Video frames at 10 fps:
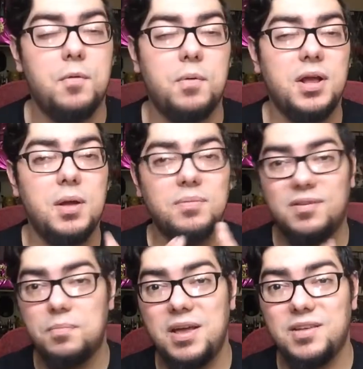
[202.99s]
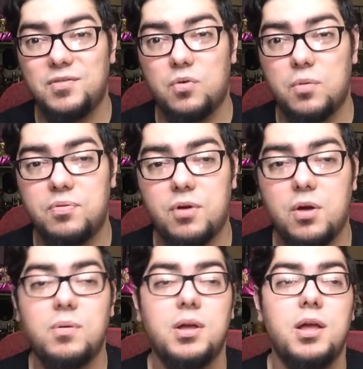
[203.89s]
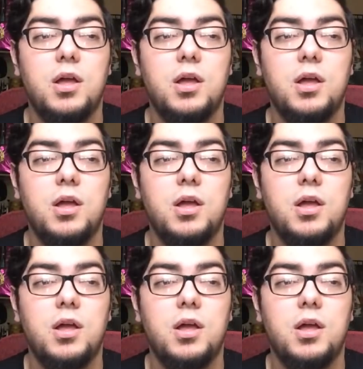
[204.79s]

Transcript: Now, when it comes to the PS4 Pro,